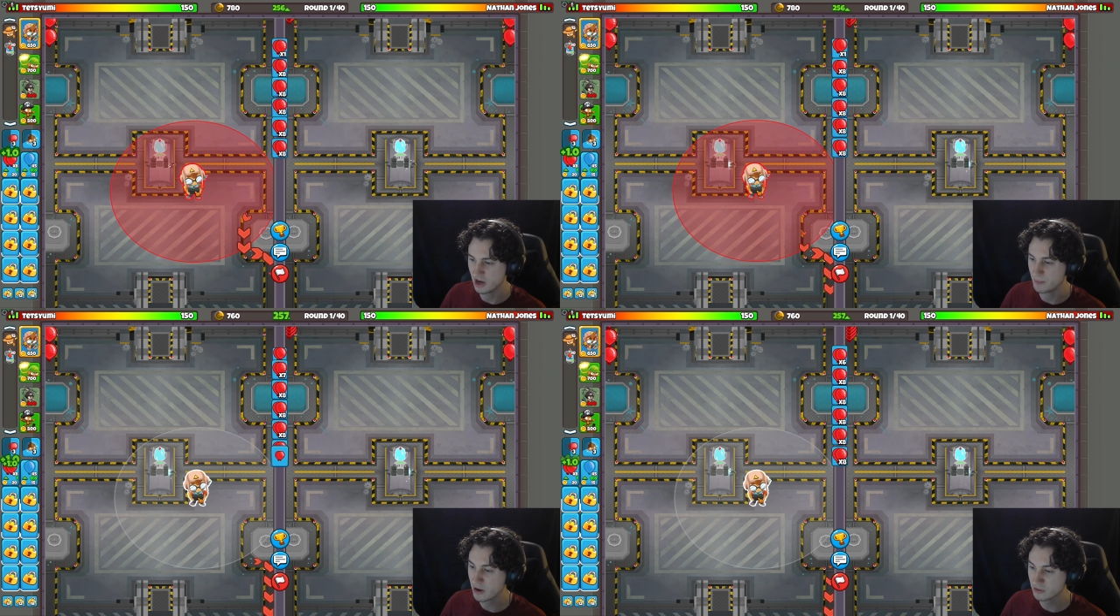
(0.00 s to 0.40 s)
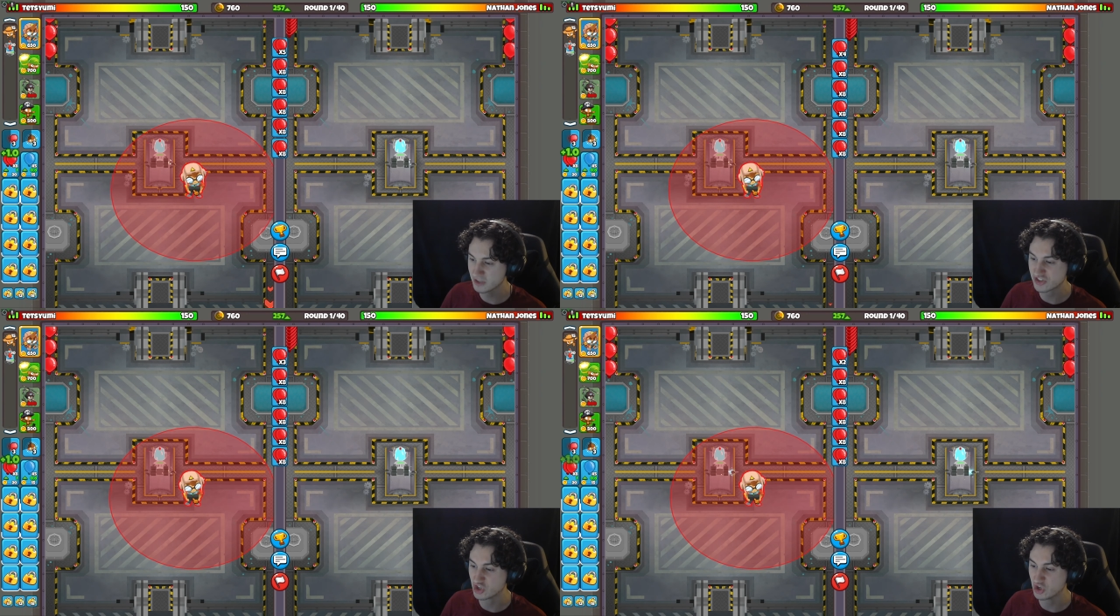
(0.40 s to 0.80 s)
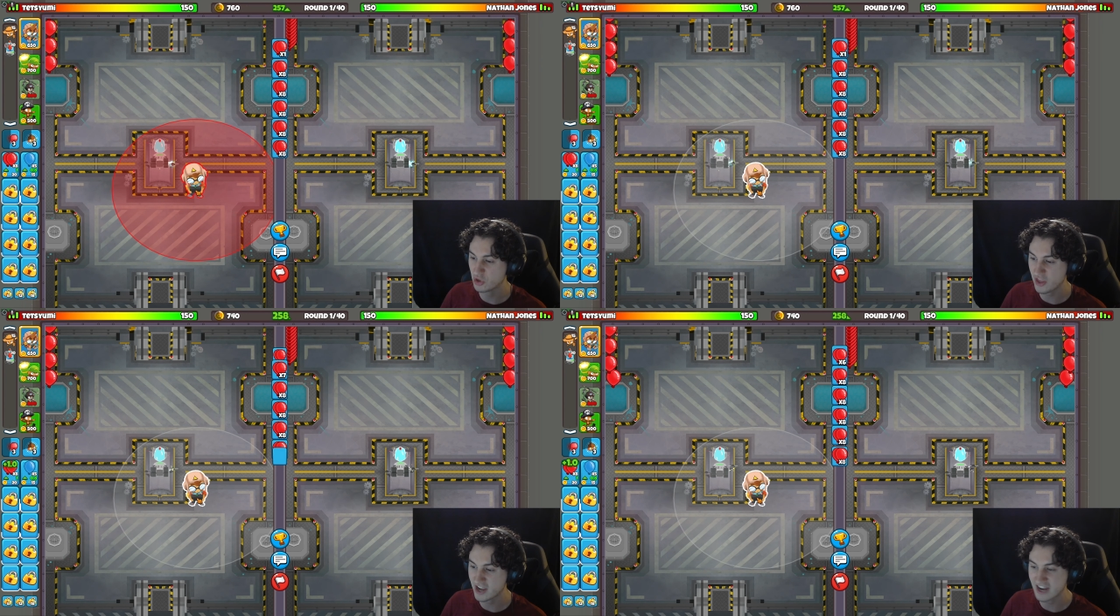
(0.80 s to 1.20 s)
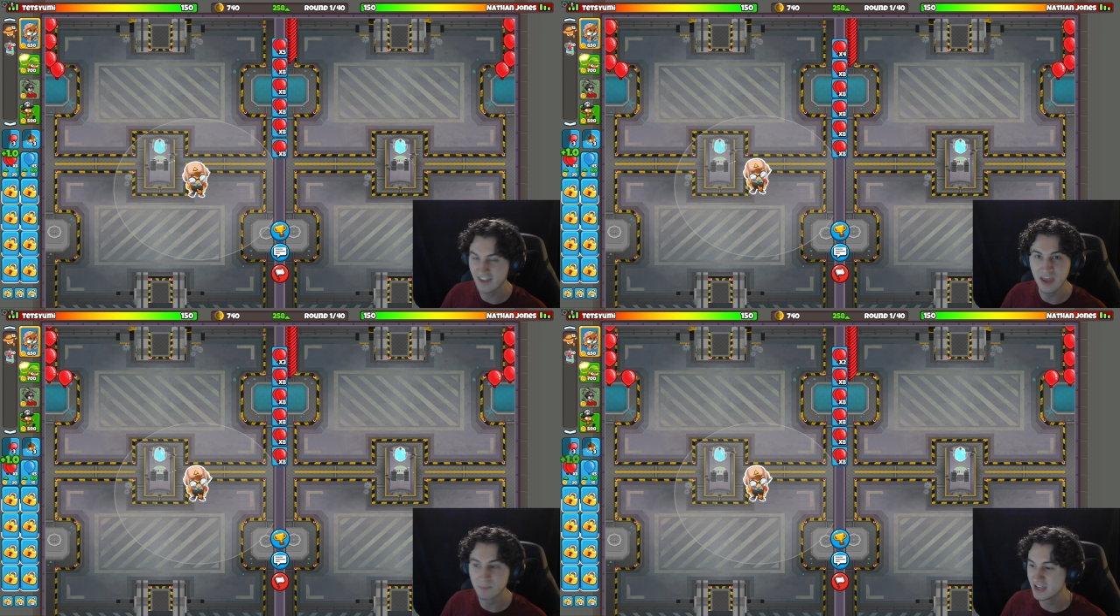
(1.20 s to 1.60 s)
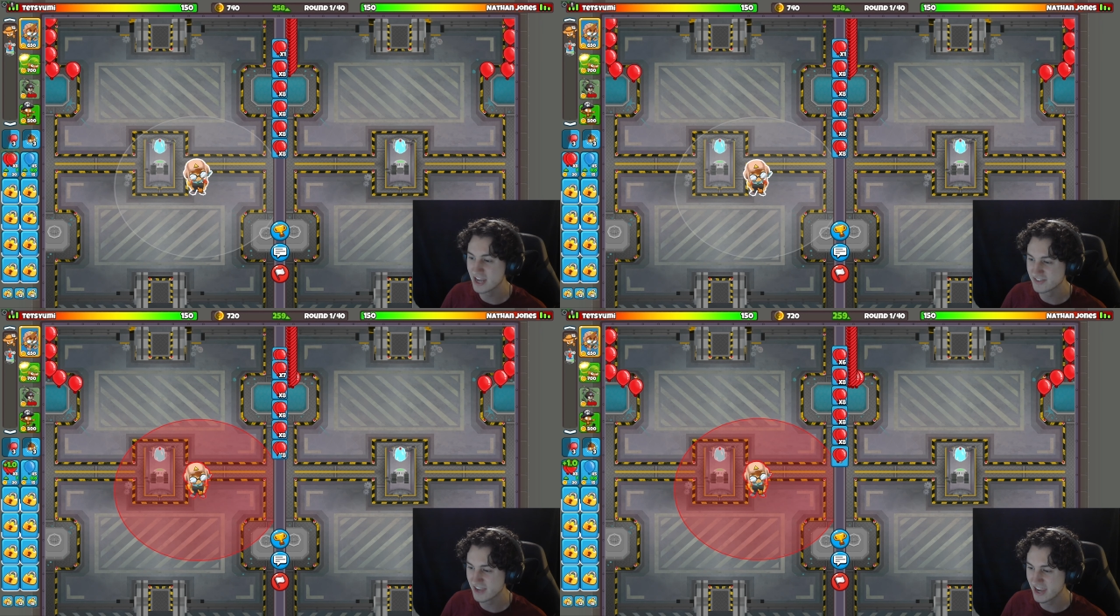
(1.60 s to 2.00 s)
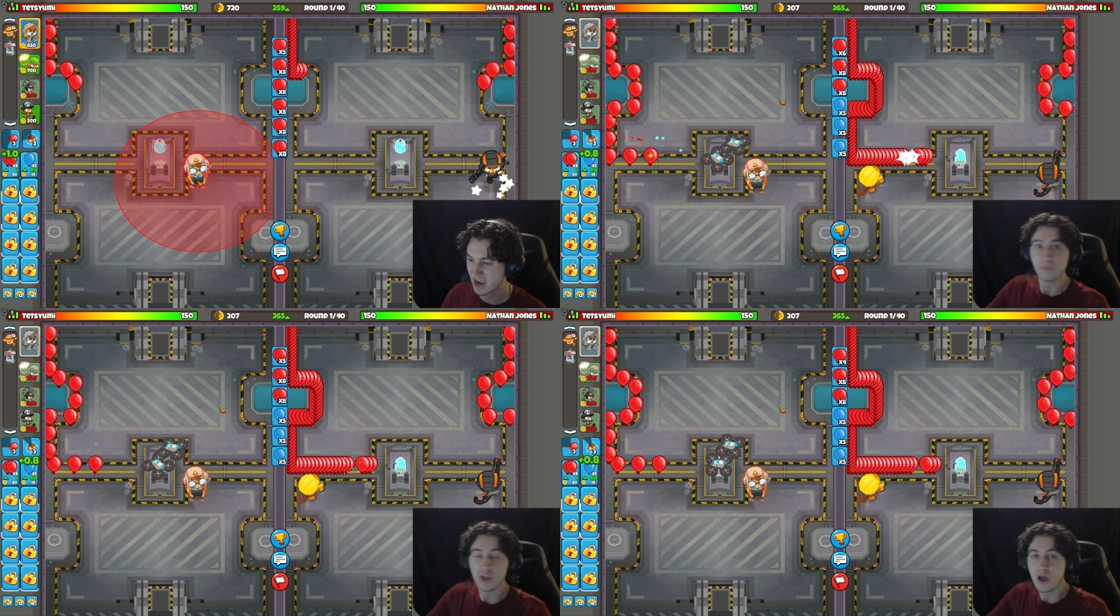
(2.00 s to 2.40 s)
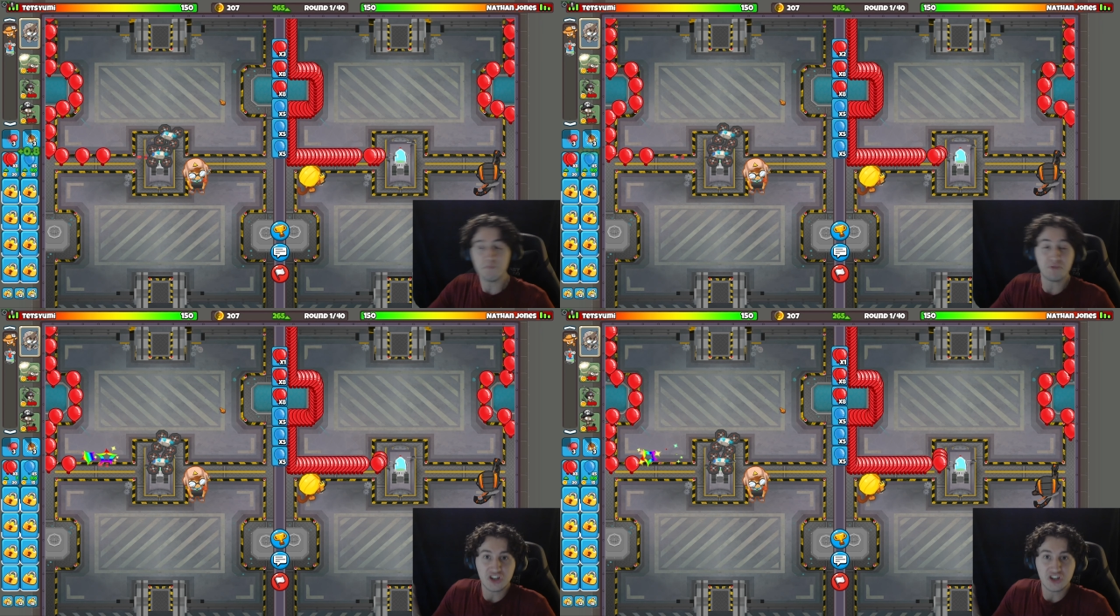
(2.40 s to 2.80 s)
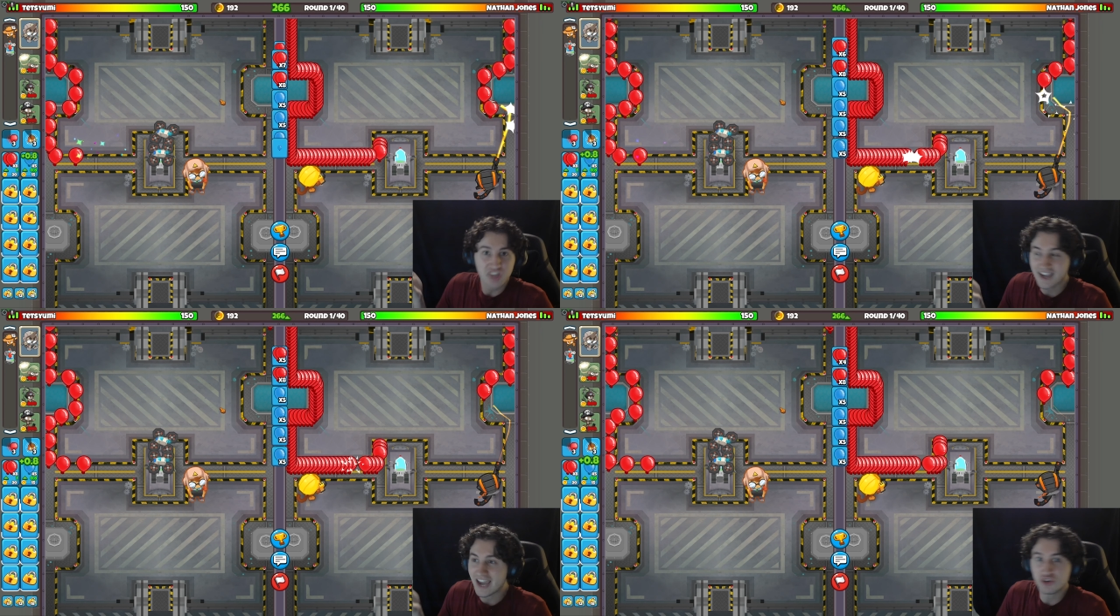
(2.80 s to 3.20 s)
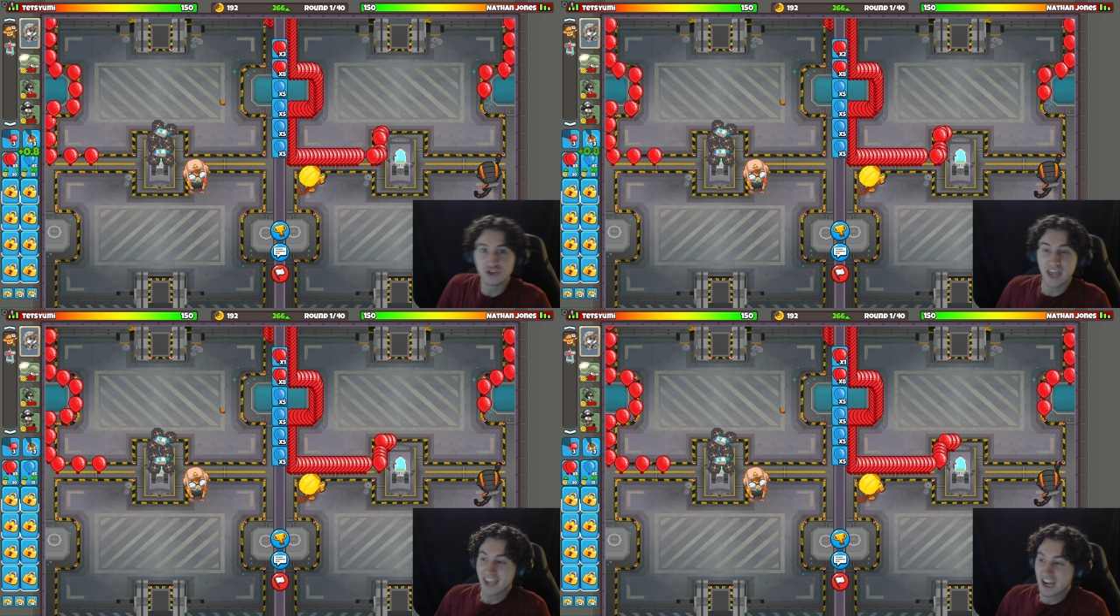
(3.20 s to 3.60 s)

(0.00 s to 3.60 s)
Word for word: Apparently, it's a good thing I got that PSA out because that guy that guy